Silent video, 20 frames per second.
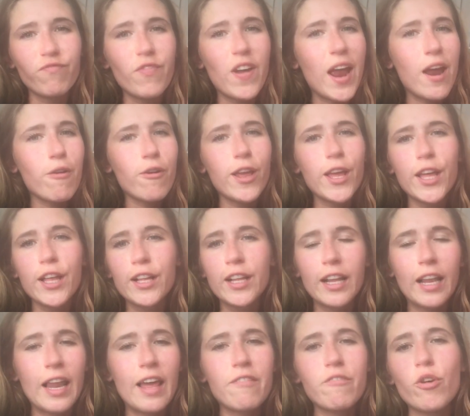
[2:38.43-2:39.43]
very
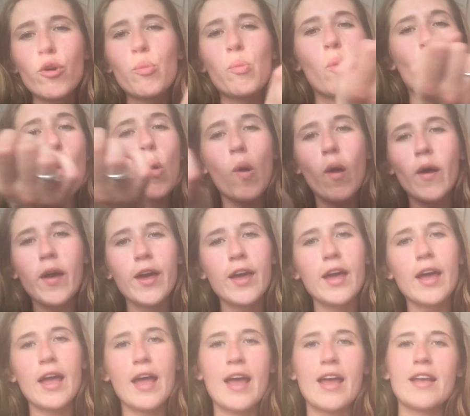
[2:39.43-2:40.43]
clever
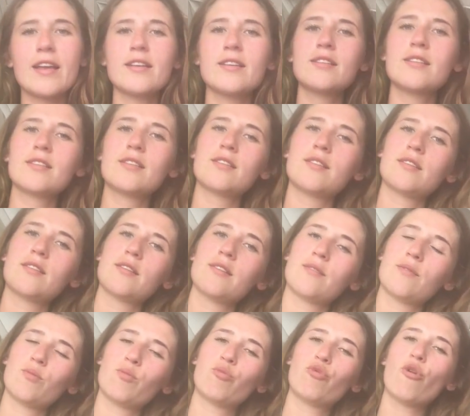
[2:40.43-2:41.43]
boy has
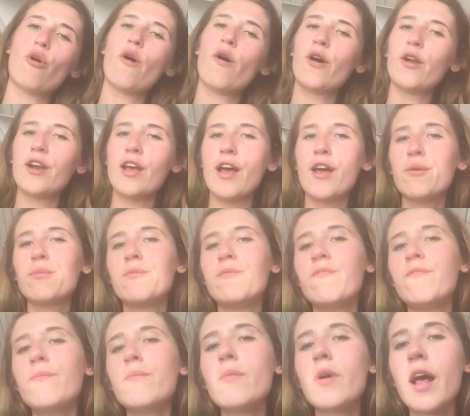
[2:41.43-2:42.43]
brought
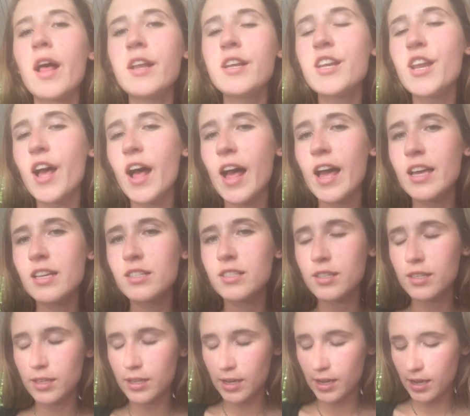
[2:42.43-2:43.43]
a
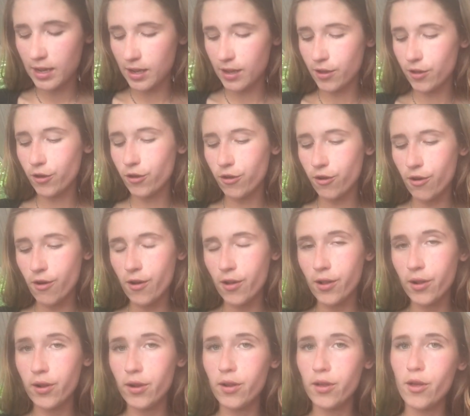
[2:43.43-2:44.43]
nice
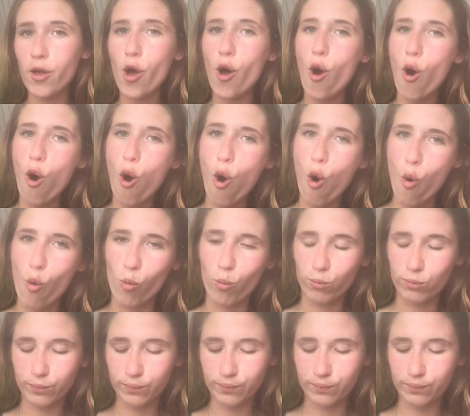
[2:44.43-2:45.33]
girl home.